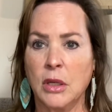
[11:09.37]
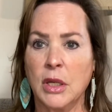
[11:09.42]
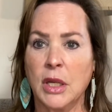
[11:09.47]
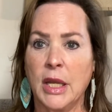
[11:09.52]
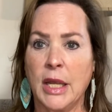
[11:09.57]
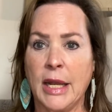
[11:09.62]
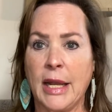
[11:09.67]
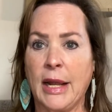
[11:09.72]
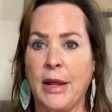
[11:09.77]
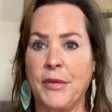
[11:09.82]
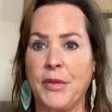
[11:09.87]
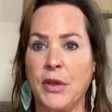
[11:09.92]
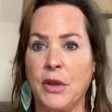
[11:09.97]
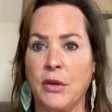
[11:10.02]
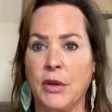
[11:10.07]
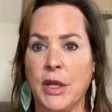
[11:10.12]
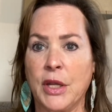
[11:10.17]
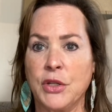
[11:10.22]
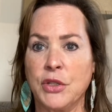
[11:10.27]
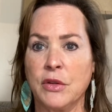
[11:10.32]
Get out there and
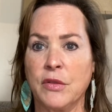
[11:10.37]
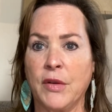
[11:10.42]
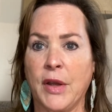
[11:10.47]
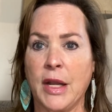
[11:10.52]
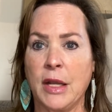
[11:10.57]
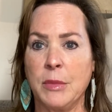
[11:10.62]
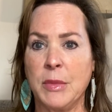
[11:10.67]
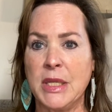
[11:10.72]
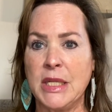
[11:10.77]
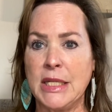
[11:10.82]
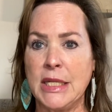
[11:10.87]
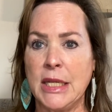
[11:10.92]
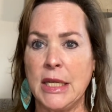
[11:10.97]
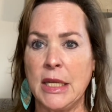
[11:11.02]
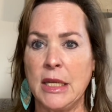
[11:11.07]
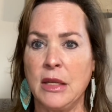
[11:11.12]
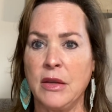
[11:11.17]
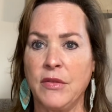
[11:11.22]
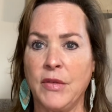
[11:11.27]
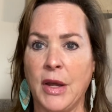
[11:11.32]
get your vitamin D,
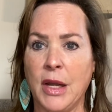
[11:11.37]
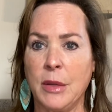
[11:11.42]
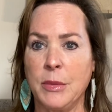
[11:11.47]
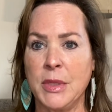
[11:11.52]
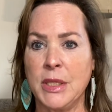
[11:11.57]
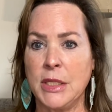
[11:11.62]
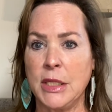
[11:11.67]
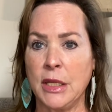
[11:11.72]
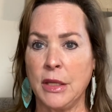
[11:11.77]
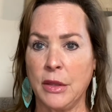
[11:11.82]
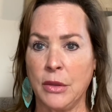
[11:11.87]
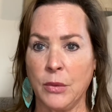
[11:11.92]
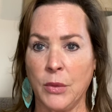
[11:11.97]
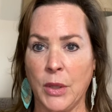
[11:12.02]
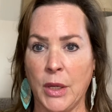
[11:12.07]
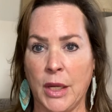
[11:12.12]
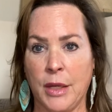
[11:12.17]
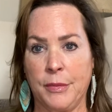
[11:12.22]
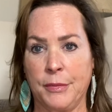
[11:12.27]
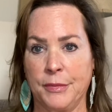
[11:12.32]
your vitamin
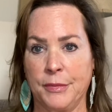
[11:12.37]
D3.